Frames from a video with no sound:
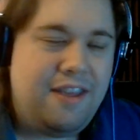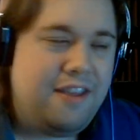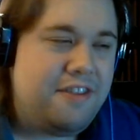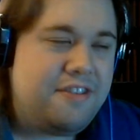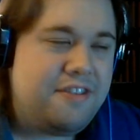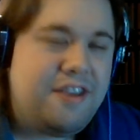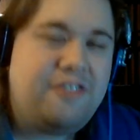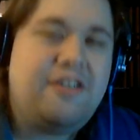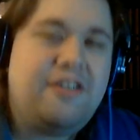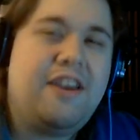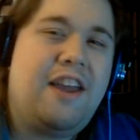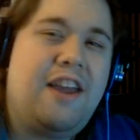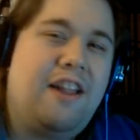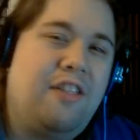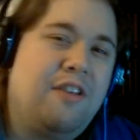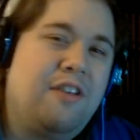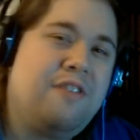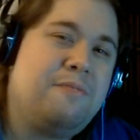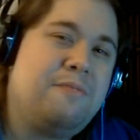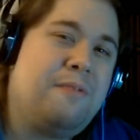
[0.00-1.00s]
This actually kind of
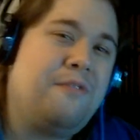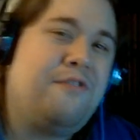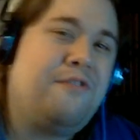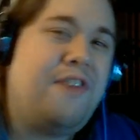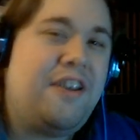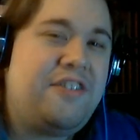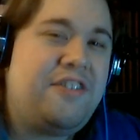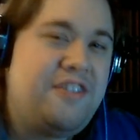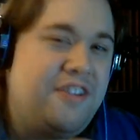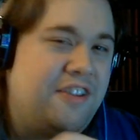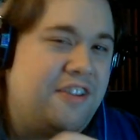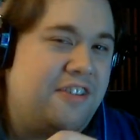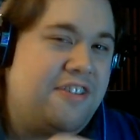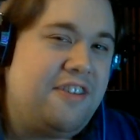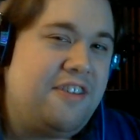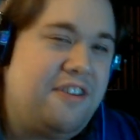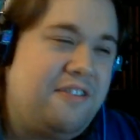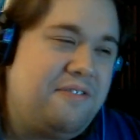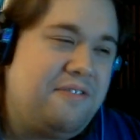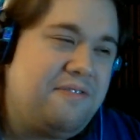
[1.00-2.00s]
looks professional,
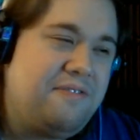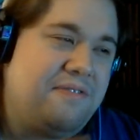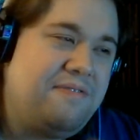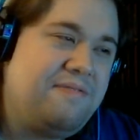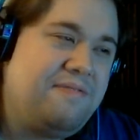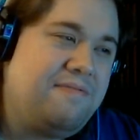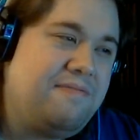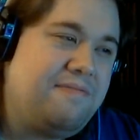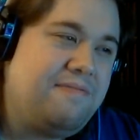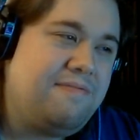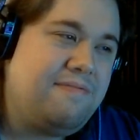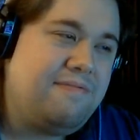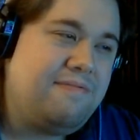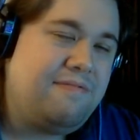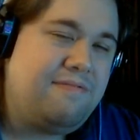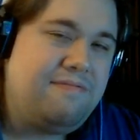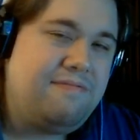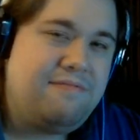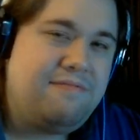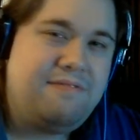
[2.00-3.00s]
so
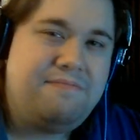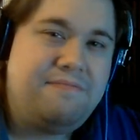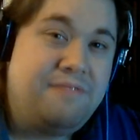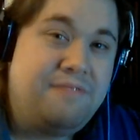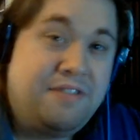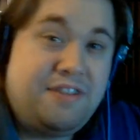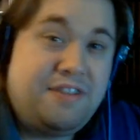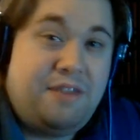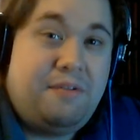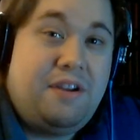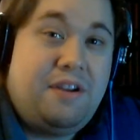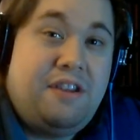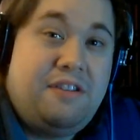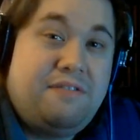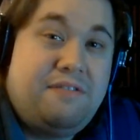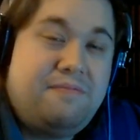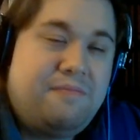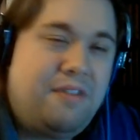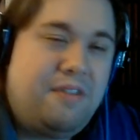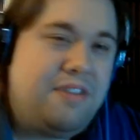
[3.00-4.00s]
we'll
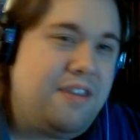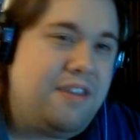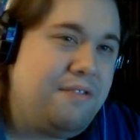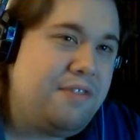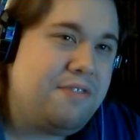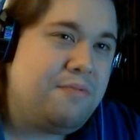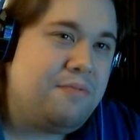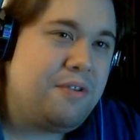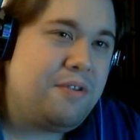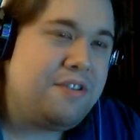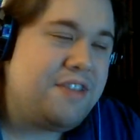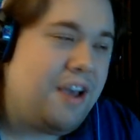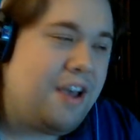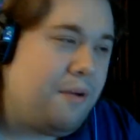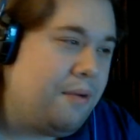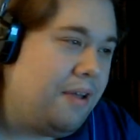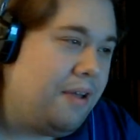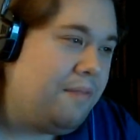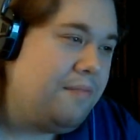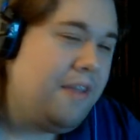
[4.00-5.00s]
see if this works out
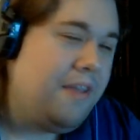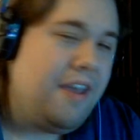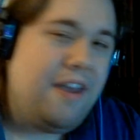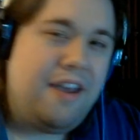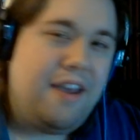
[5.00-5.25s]
well.